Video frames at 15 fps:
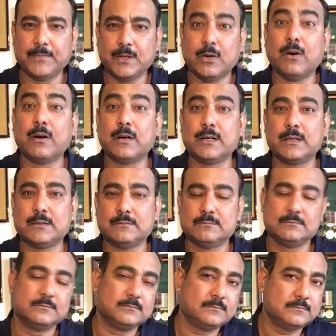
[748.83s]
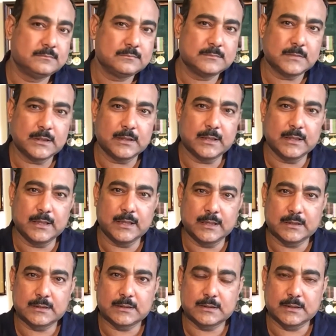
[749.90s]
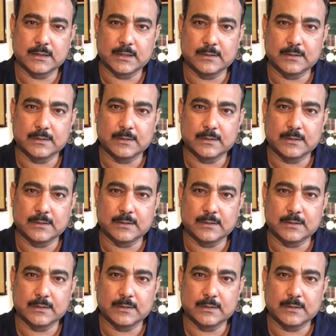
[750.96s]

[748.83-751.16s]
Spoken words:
or it's